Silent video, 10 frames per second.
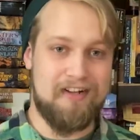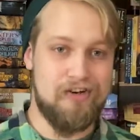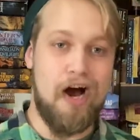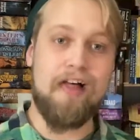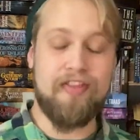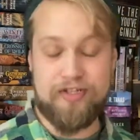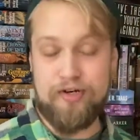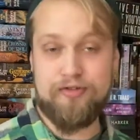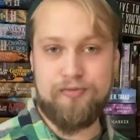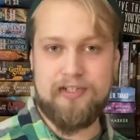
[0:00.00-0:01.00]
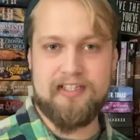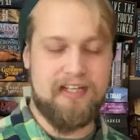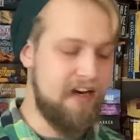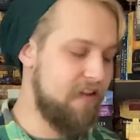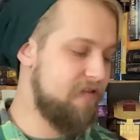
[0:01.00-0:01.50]
not the chosen one
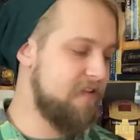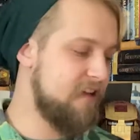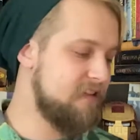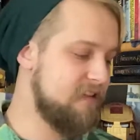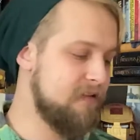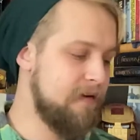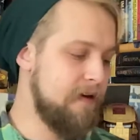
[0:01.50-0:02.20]
side of the fence.